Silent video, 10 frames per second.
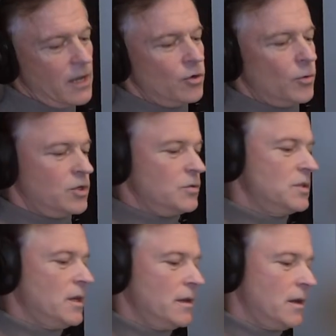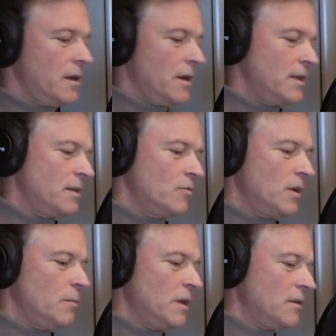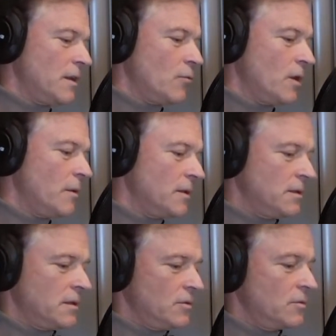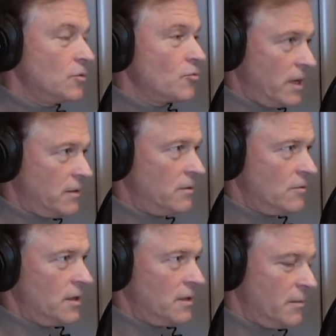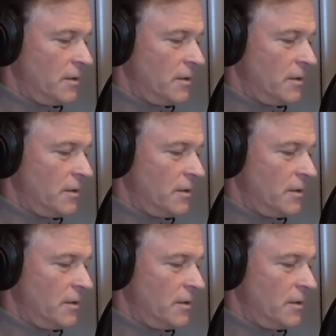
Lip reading: know what you're saying. I didn't really mean it that way, but you're right. You're right. I mean,